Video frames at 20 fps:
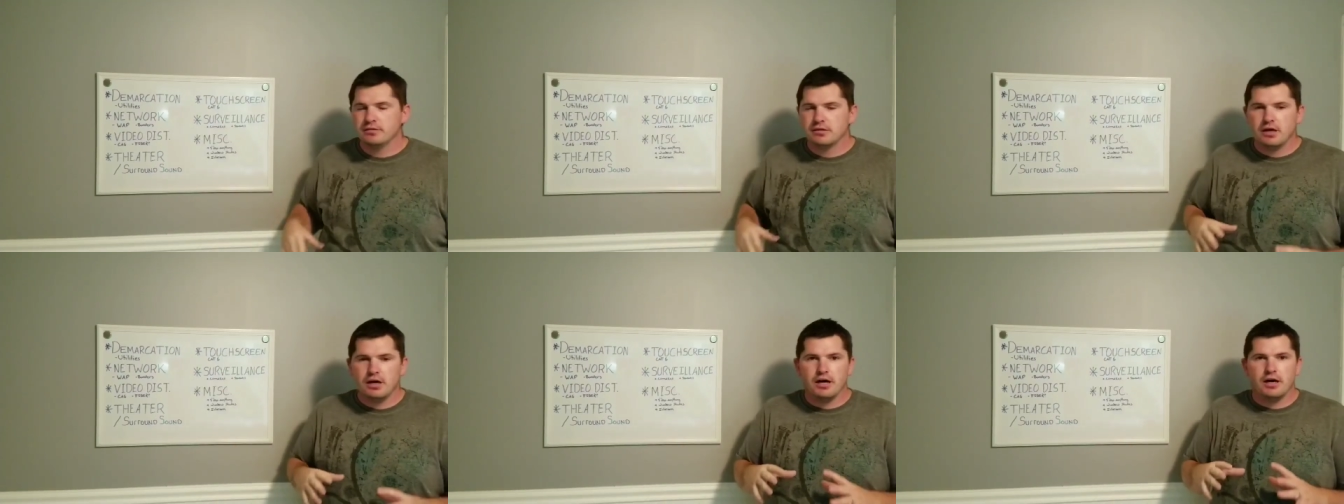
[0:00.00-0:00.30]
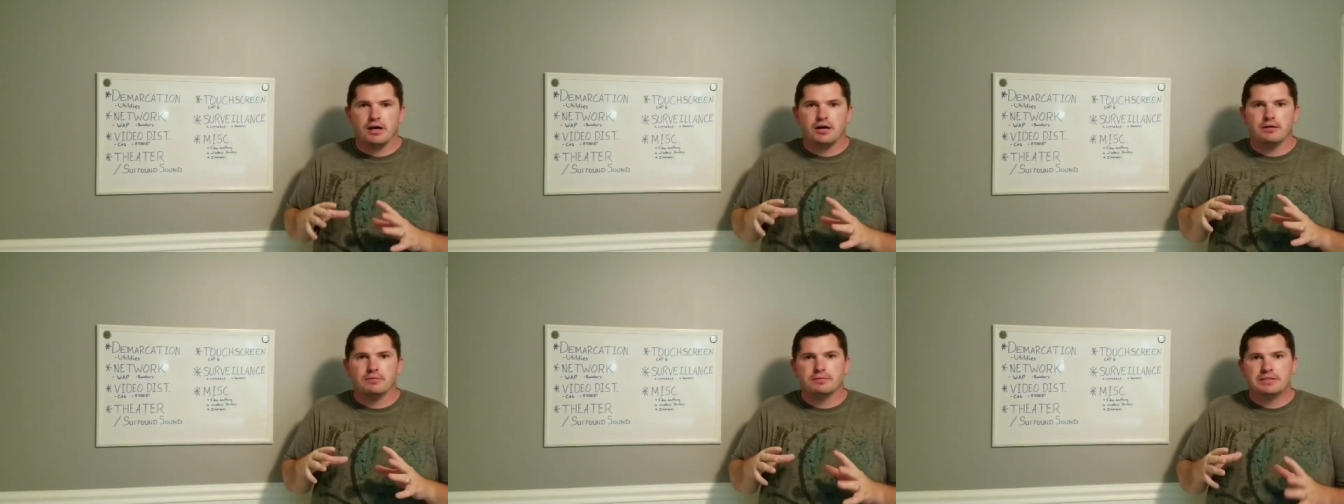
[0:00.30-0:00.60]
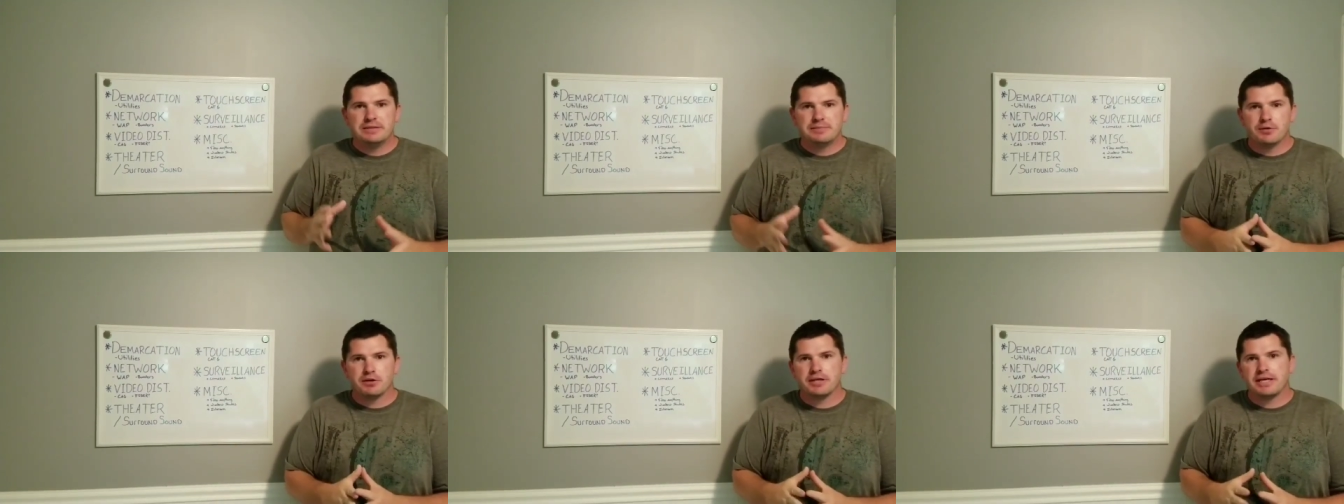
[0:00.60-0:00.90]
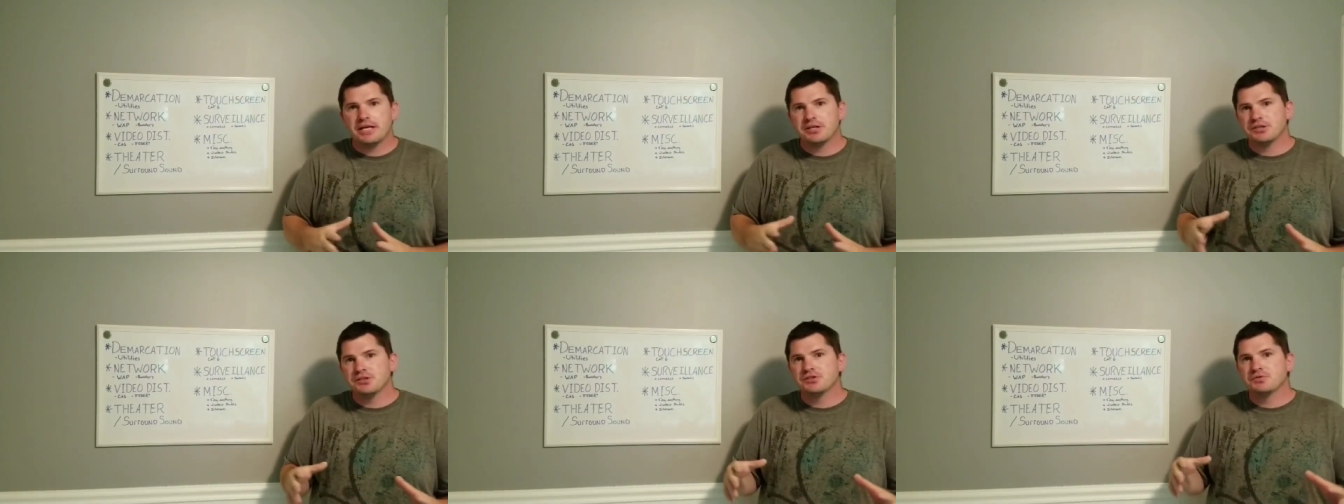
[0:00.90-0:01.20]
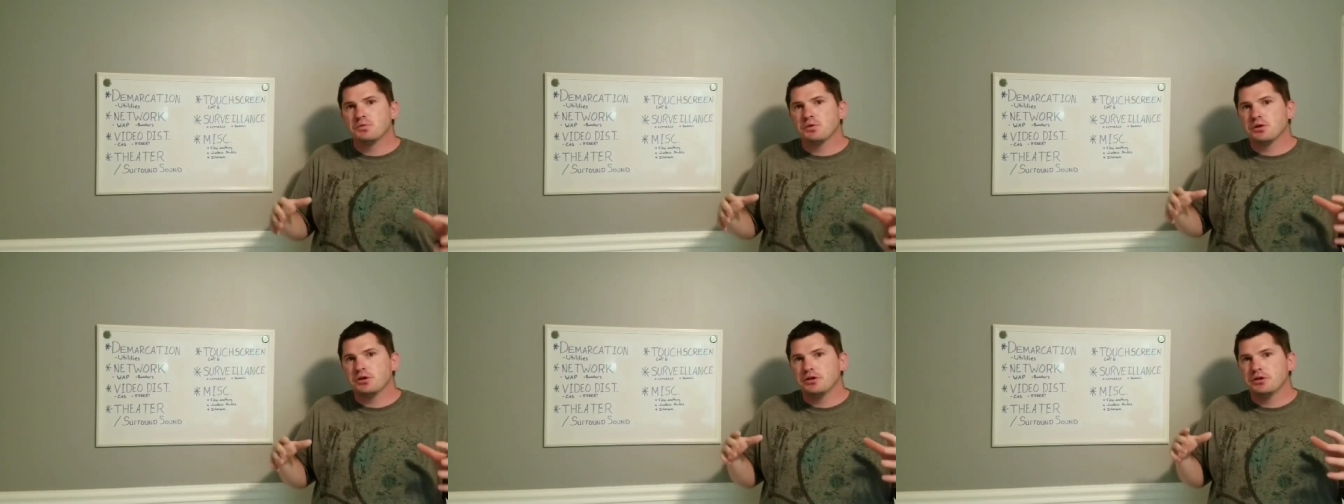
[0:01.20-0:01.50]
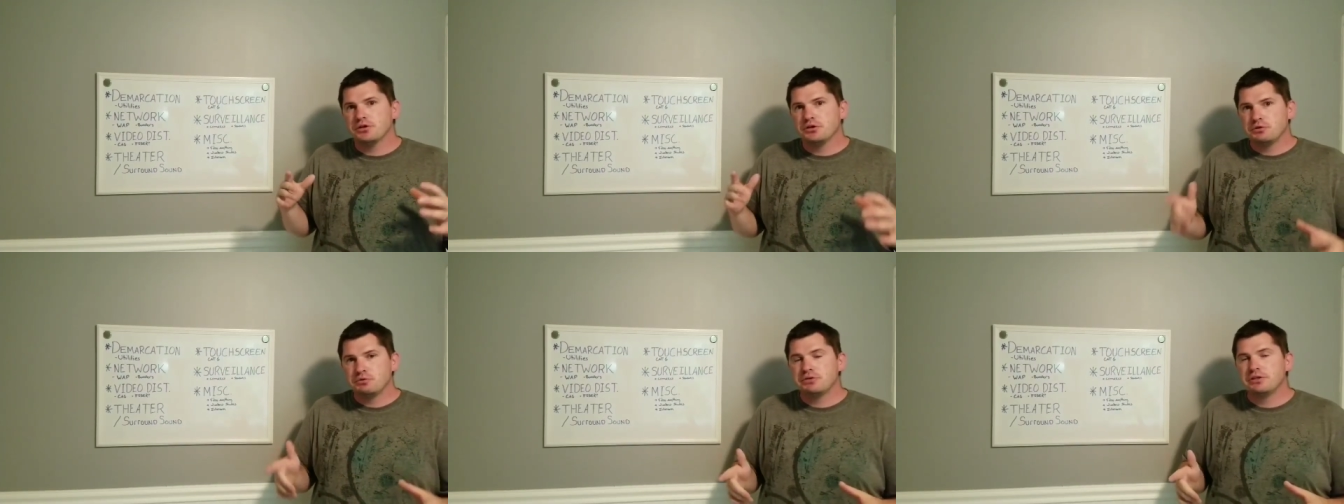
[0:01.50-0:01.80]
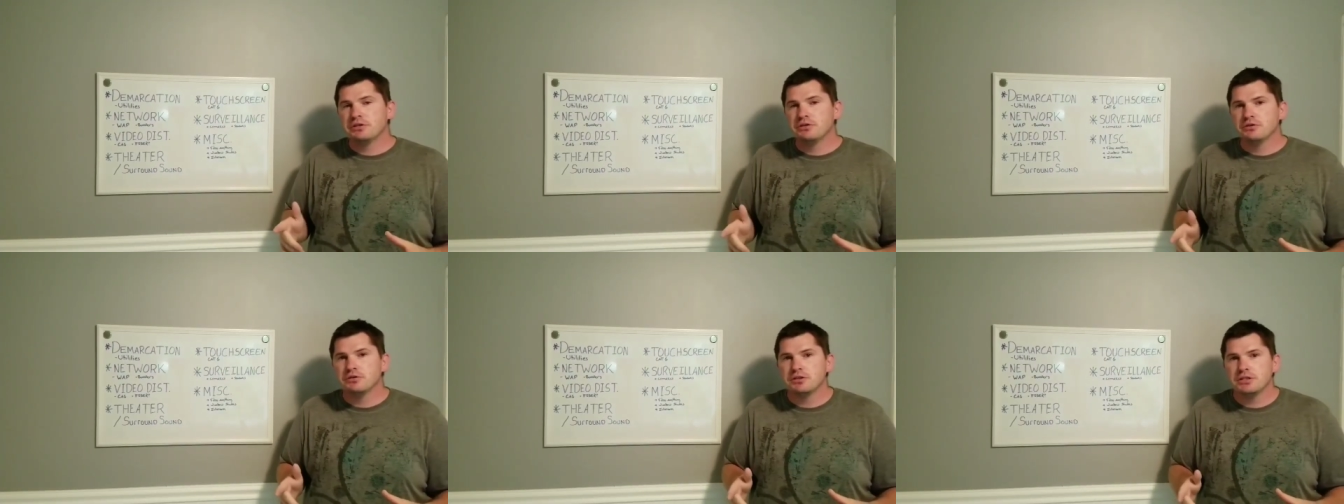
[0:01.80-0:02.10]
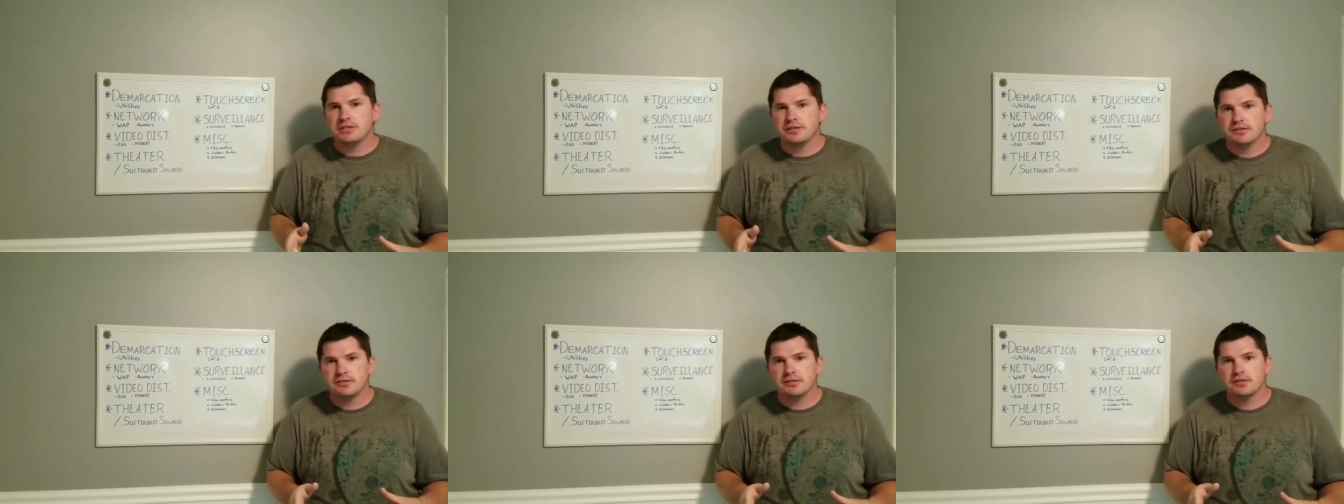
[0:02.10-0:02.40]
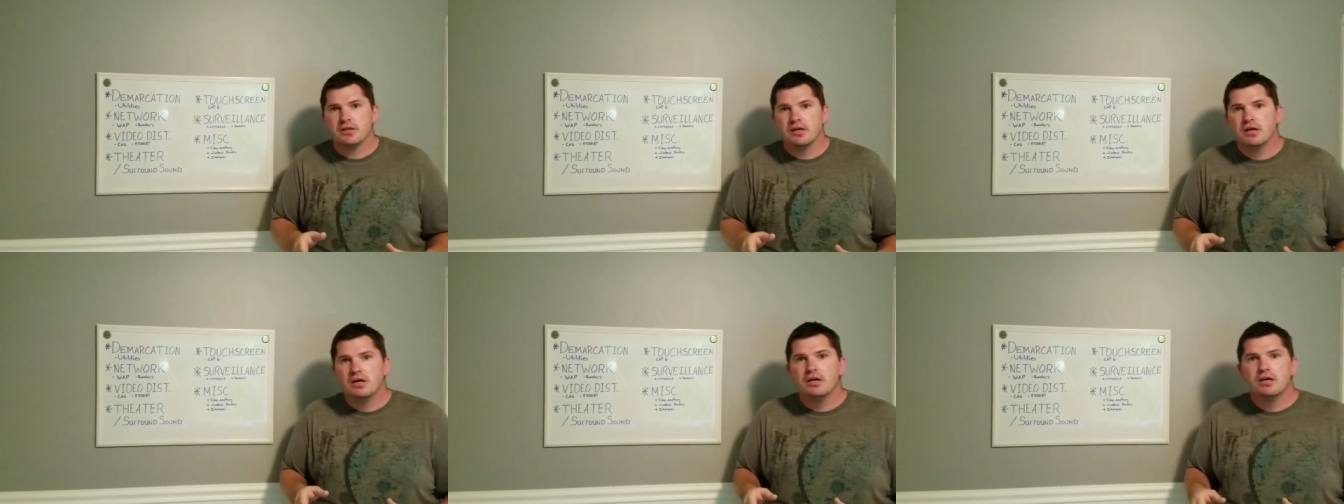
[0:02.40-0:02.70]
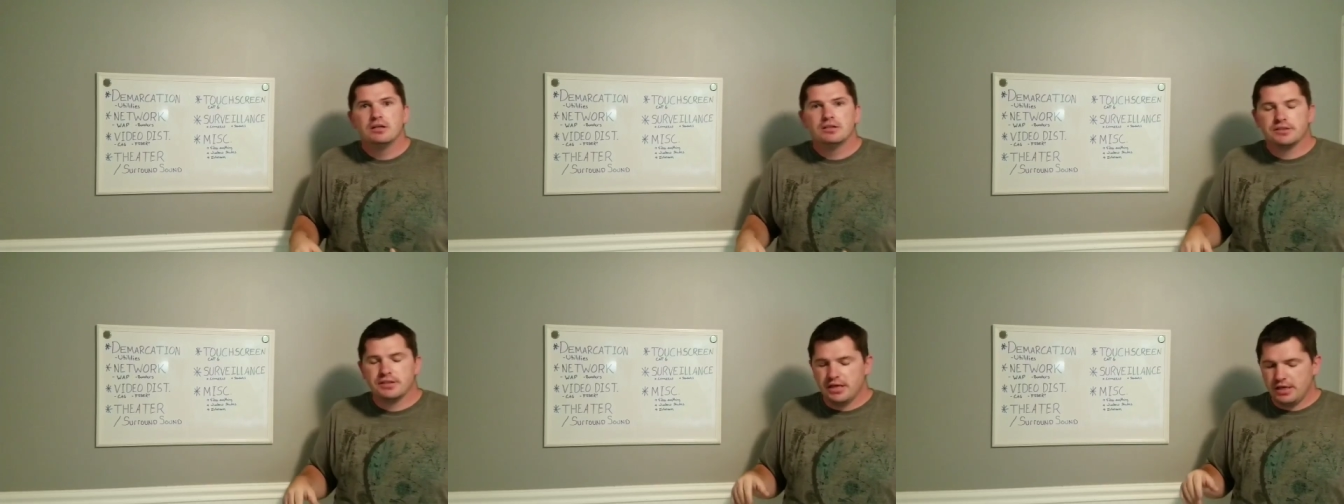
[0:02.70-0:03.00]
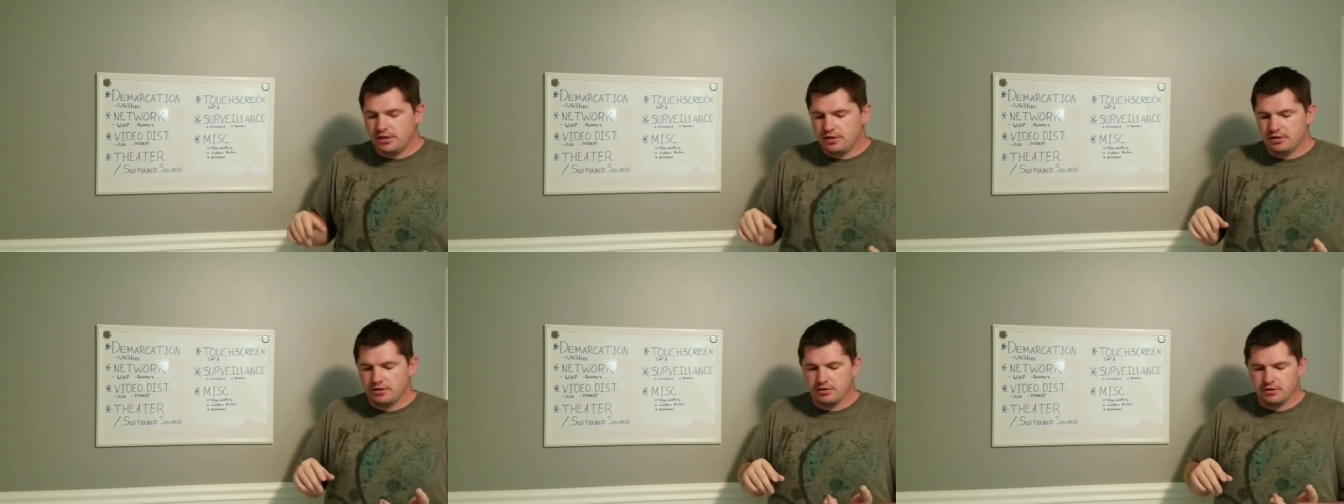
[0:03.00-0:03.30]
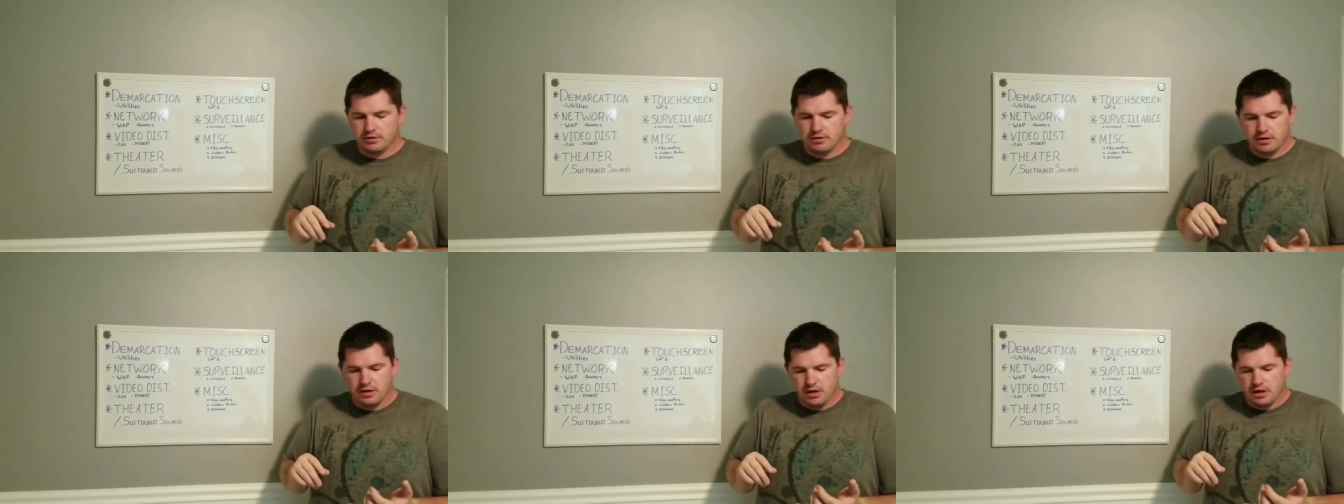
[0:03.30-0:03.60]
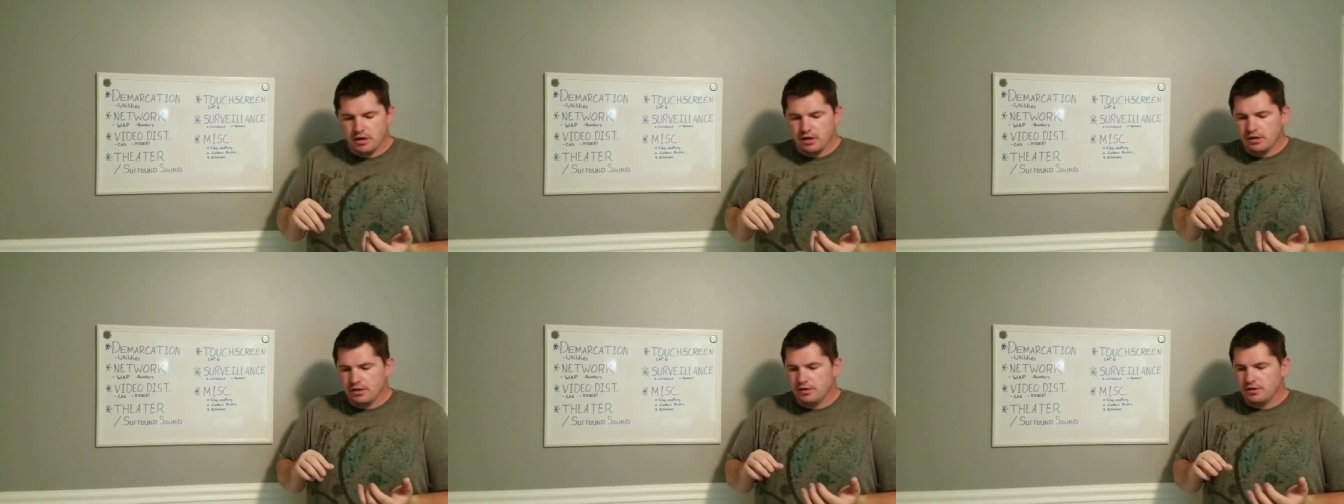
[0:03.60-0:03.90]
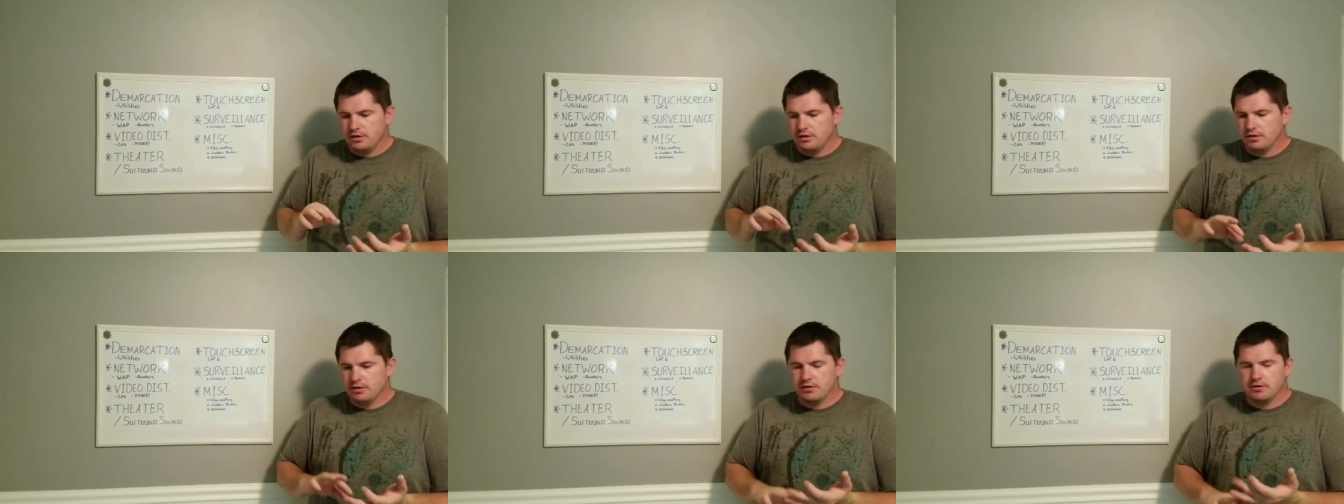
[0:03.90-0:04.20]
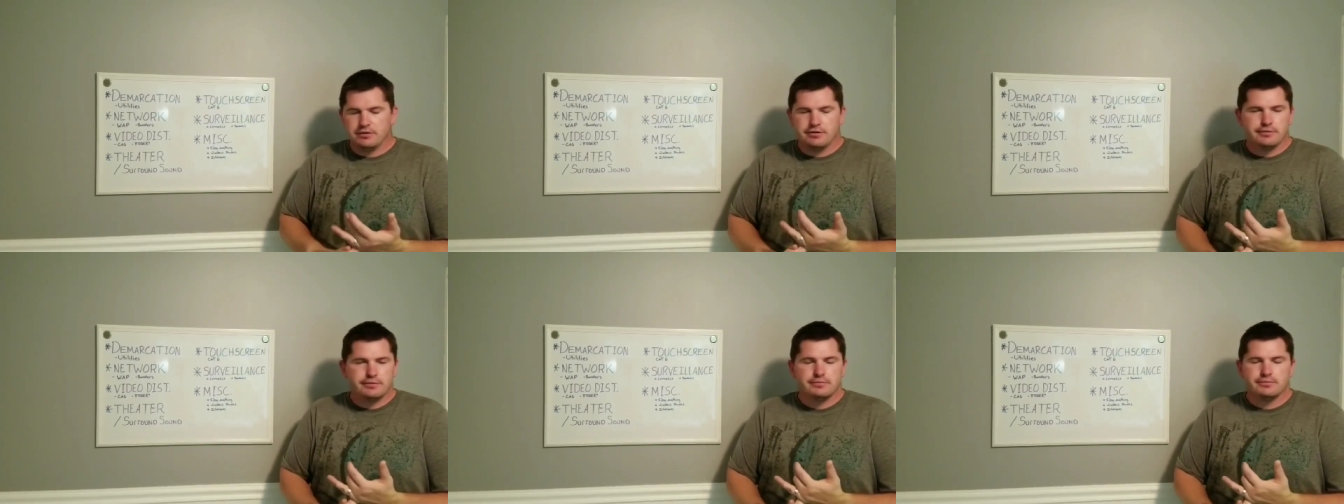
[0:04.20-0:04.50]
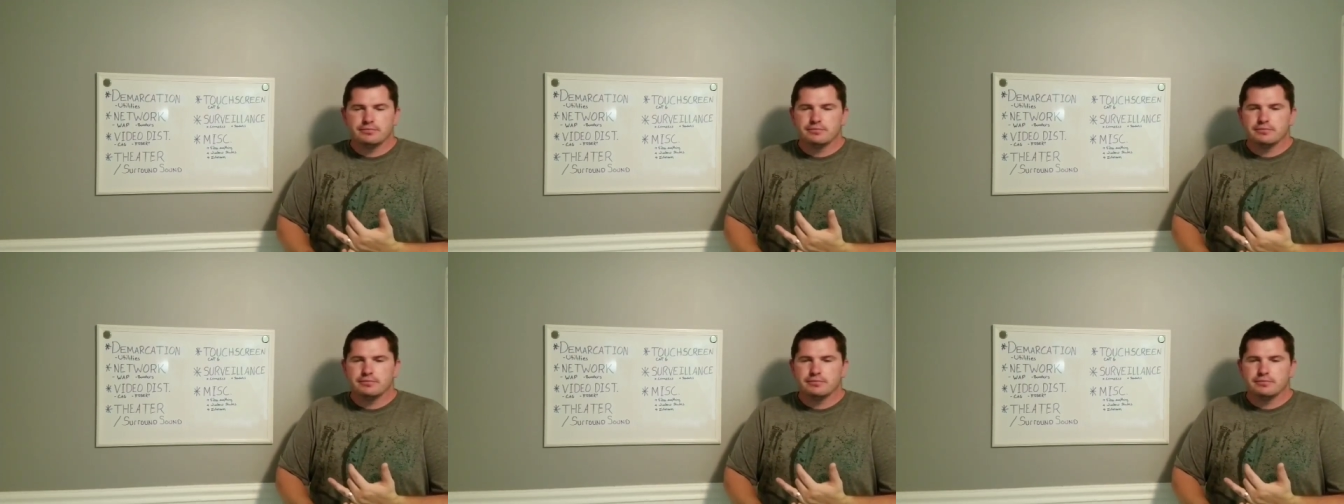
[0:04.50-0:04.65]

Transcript: Um, demarcation is where your utilities, say your your